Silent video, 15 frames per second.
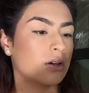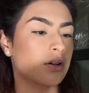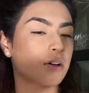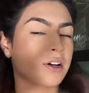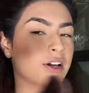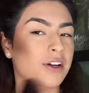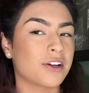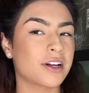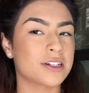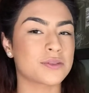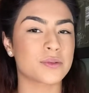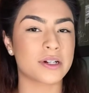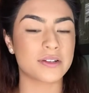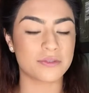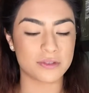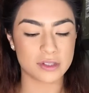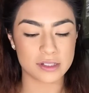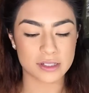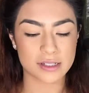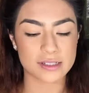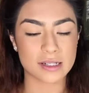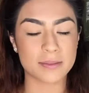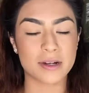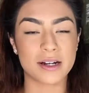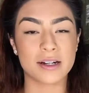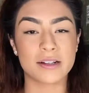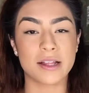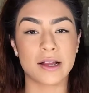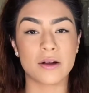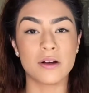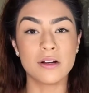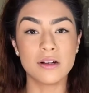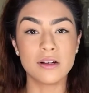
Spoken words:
Okay, are you guys ready for this? Because I'm kind of like...